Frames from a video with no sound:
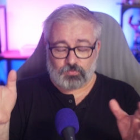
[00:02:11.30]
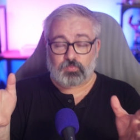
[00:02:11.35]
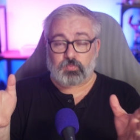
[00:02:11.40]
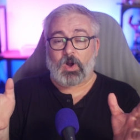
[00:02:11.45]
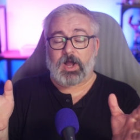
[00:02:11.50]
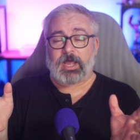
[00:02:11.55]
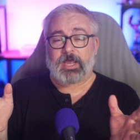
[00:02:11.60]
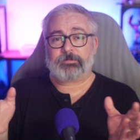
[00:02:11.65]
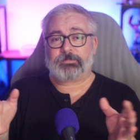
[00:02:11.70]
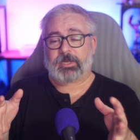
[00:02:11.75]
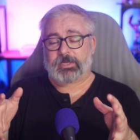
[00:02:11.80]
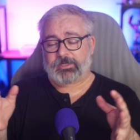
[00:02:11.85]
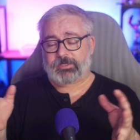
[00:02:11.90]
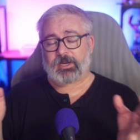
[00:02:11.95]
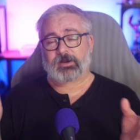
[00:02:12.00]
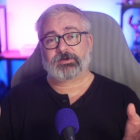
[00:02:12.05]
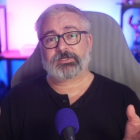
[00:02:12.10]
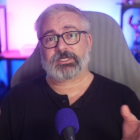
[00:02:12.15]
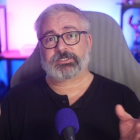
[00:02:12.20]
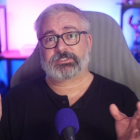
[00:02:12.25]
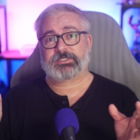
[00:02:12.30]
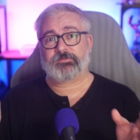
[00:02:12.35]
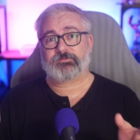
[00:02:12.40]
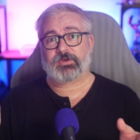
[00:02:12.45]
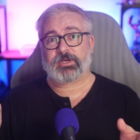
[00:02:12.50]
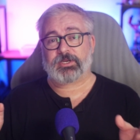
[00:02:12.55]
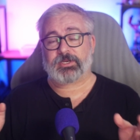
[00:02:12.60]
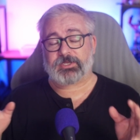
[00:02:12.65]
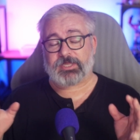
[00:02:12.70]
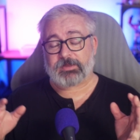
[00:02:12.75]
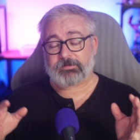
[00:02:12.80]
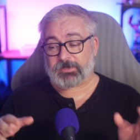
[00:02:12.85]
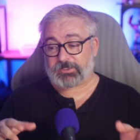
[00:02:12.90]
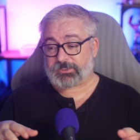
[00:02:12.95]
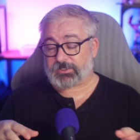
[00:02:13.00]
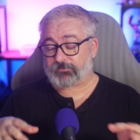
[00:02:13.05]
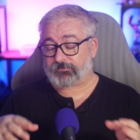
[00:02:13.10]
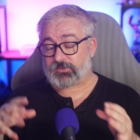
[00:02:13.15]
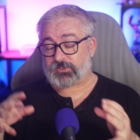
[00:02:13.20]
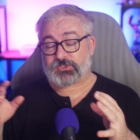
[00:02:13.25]
why my current activity to keep
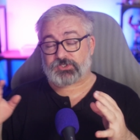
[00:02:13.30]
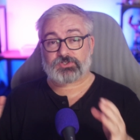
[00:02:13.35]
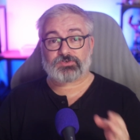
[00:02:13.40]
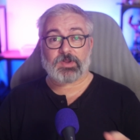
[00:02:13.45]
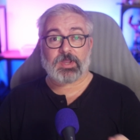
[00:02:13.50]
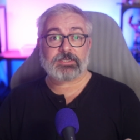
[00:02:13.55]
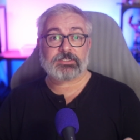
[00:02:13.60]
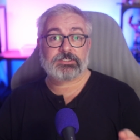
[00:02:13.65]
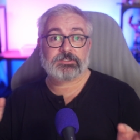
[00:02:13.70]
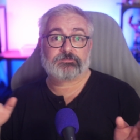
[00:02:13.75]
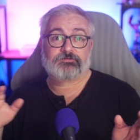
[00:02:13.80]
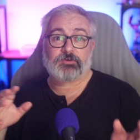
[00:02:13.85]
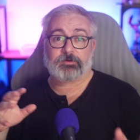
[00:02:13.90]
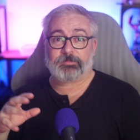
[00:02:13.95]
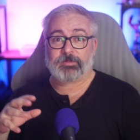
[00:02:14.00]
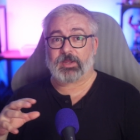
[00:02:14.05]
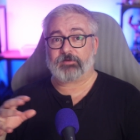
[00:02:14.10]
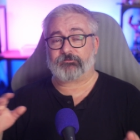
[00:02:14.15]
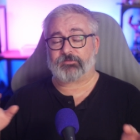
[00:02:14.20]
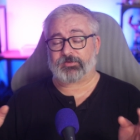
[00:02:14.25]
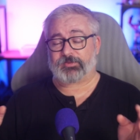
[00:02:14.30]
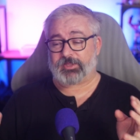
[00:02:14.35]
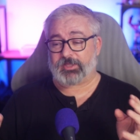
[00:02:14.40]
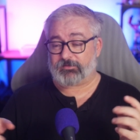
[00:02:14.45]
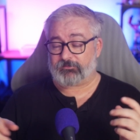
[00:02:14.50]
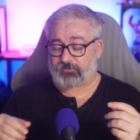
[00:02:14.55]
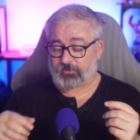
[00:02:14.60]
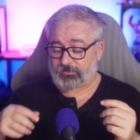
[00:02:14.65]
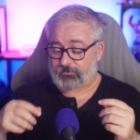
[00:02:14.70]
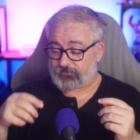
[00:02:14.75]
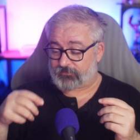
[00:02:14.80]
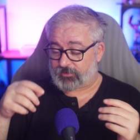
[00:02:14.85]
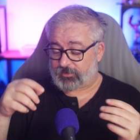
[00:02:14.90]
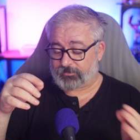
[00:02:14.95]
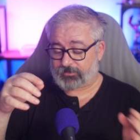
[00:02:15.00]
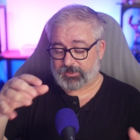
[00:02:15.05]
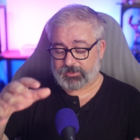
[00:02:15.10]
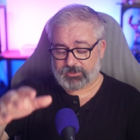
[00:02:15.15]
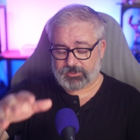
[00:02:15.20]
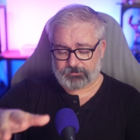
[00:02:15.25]
myself distracted from everything,
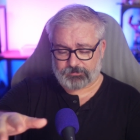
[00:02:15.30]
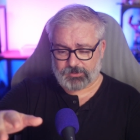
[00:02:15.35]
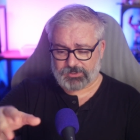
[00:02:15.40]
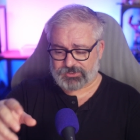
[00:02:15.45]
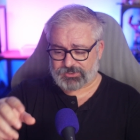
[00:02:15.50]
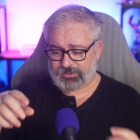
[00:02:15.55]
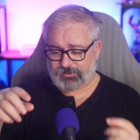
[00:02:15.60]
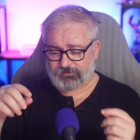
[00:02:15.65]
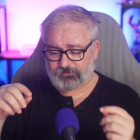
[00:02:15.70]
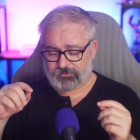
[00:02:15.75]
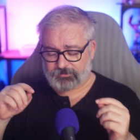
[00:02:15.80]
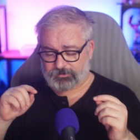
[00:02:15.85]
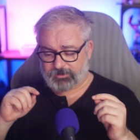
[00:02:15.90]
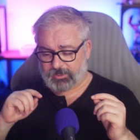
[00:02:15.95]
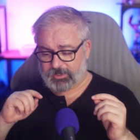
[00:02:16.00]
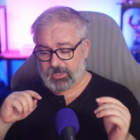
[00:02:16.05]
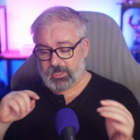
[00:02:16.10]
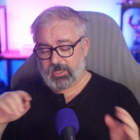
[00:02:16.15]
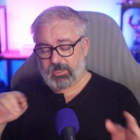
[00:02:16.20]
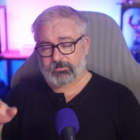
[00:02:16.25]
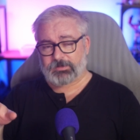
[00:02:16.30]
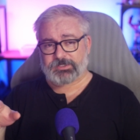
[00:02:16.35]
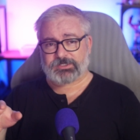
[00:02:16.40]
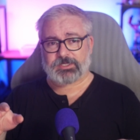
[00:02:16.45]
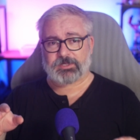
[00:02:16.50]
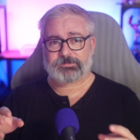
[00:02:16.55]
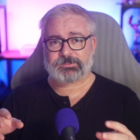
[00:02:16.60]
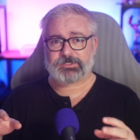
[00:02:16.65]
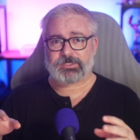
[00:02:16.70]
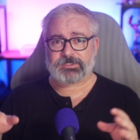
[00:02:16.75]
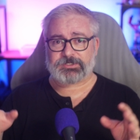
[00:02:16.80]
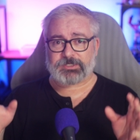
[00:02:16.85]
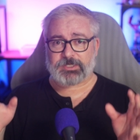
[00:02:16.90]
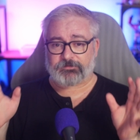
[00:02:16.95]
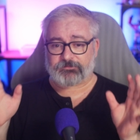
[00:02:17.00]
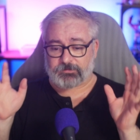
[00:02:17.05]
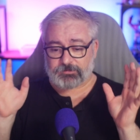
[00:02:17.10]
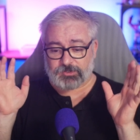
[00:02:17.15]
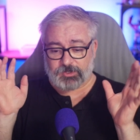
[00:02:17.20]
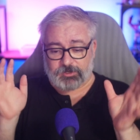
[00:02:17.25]
from the depression, from the mixed episode
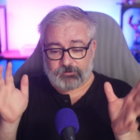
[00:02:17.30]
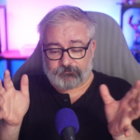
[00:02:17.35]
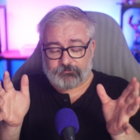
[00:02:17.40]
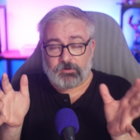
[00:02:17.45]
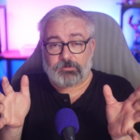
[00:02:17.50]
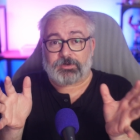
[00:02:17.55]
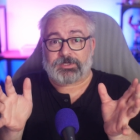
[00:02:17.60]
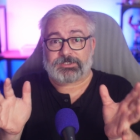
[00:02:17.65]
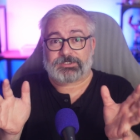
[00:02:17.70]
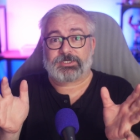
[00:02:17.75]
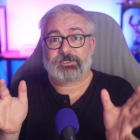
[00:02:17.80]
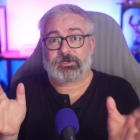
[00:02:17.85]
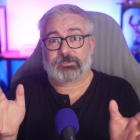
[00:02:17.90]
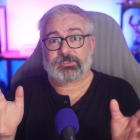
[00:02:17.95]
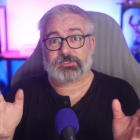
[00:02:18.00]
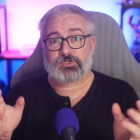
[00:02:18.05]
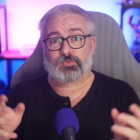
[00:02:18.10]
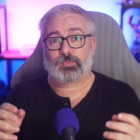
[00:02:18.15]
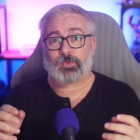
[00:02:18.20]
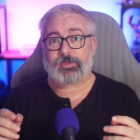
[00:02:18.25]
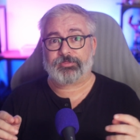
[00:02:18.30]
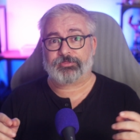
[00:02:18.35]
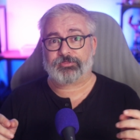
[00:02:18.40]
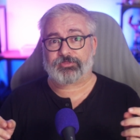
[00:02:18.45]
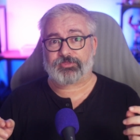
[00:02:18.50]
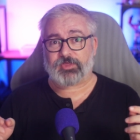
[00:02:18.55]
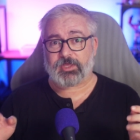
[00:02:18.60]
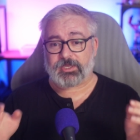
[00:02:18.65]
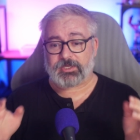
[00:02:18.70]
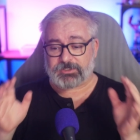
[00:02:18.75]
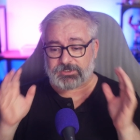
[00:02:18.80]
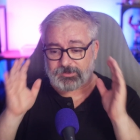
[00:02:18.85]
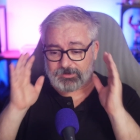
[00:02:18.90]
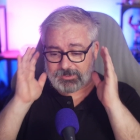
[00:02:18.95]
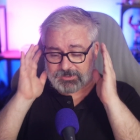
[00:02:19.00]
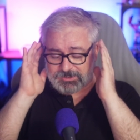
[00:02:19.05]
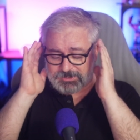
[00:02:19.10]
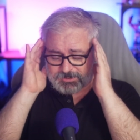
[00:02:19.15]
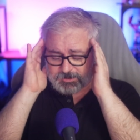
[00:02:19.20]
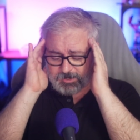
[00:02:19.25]
stuff, I'm trying to focus in on just one thing
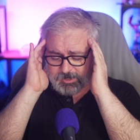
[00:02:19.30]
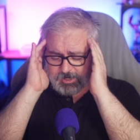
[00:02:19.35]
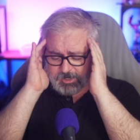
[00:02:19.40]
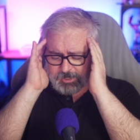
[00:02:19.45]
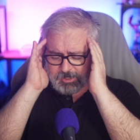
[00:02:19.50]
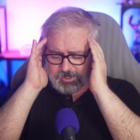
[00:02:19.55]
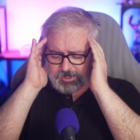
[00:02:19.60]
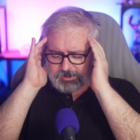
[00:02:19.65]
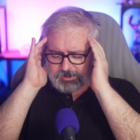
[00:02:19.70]
so I can just